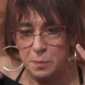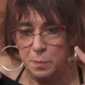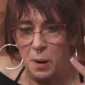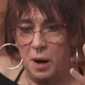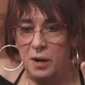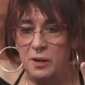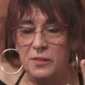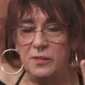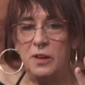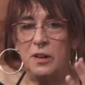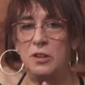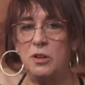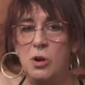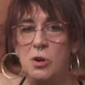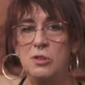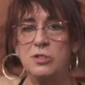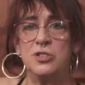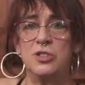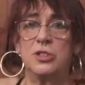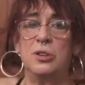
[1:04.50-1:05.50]
part of our
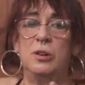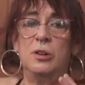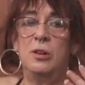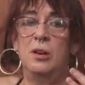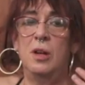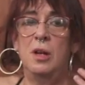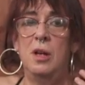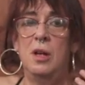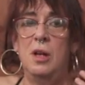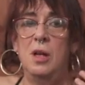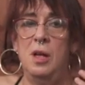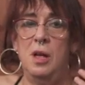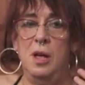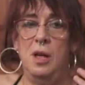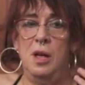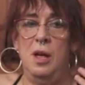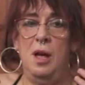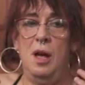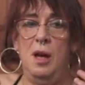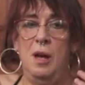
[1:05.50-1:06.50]
culture.
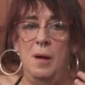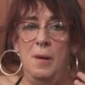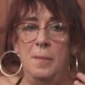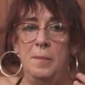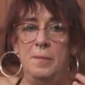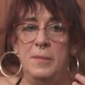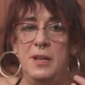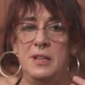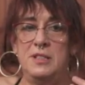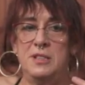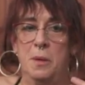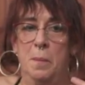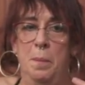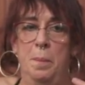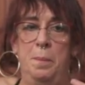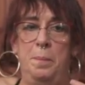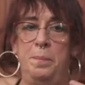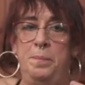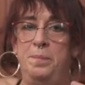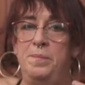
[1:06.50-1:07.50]
It's the
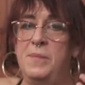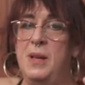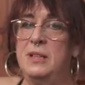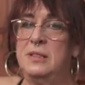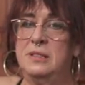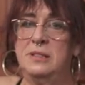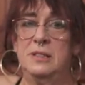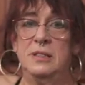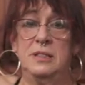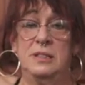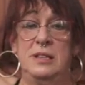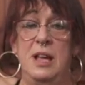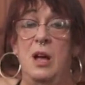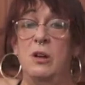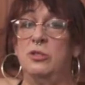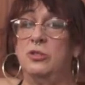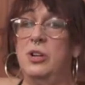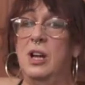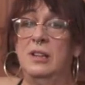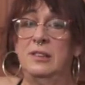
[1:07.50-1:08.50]

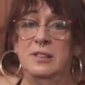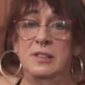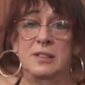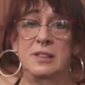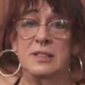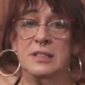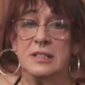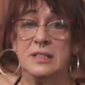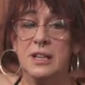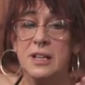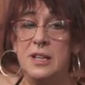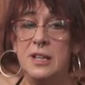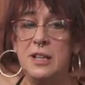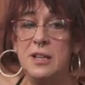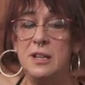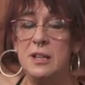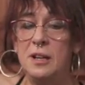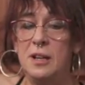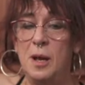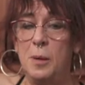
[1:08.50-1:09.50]
soundtrack to the
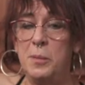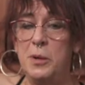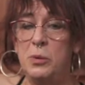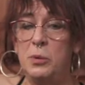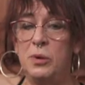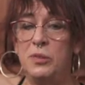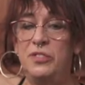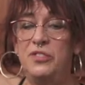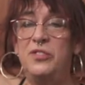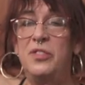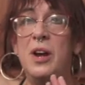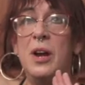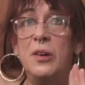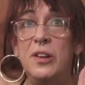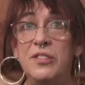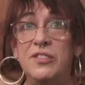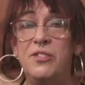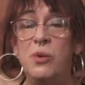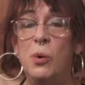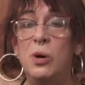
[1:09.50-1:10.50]
city. I mean, we're
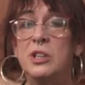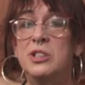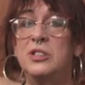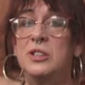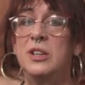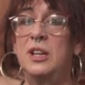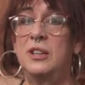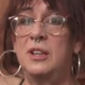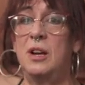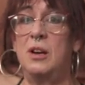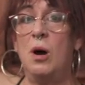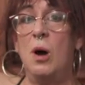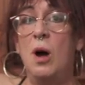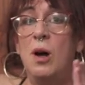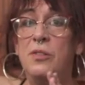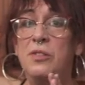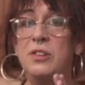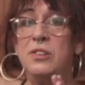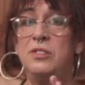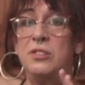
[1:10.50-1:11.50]
very fortunate that all
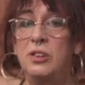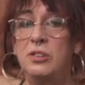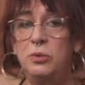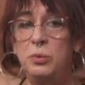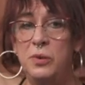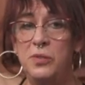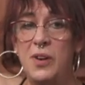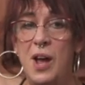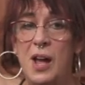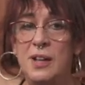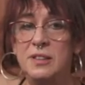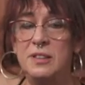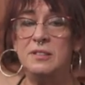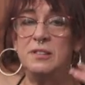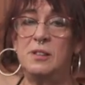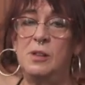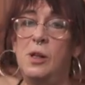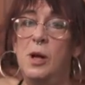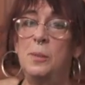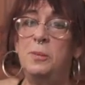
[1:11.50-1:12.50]
these years we've had these
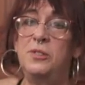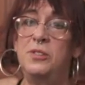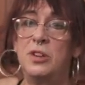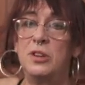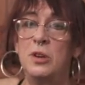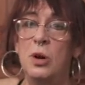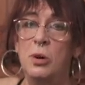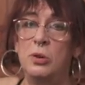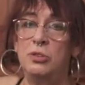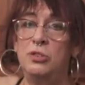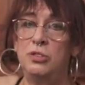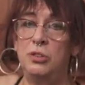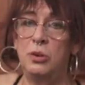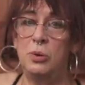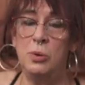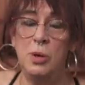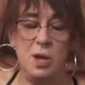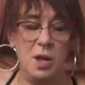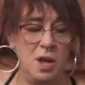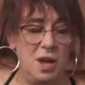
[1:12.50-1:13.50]
clubs to go
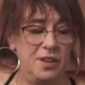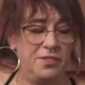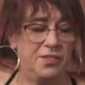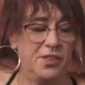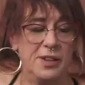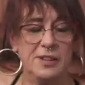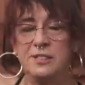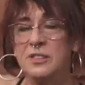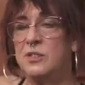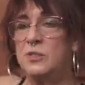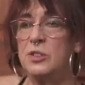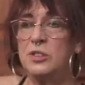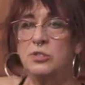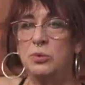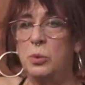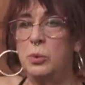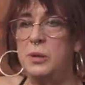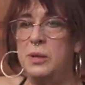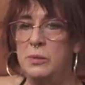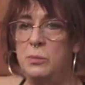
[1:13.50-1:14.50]
to, festivals
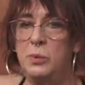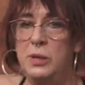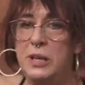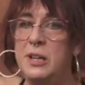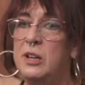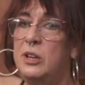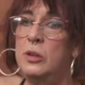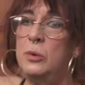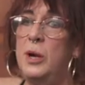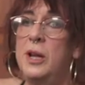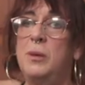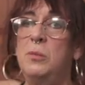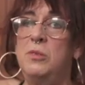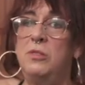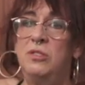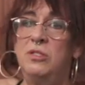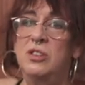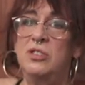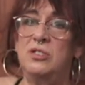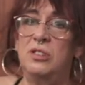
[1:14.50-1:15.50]
where we hear great
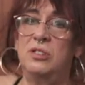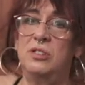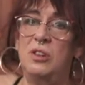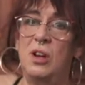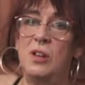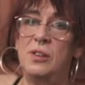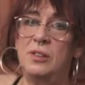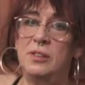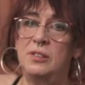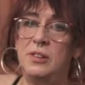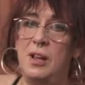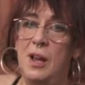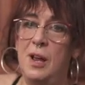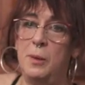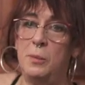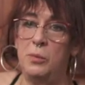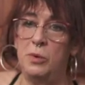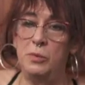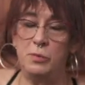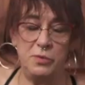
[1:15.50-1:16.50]
musicians all the
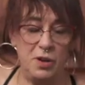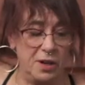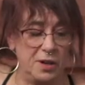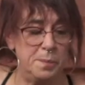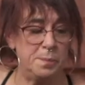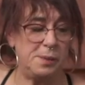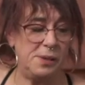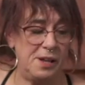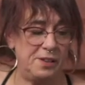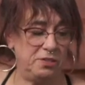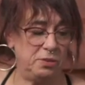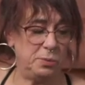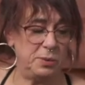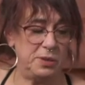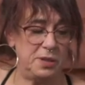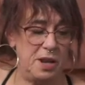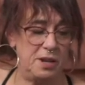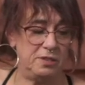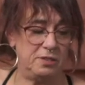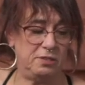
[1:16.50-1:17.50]
time. We're very blessed with
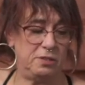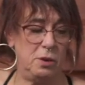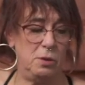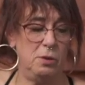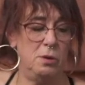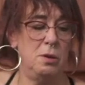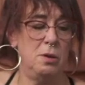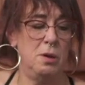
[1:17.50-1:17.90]
that. So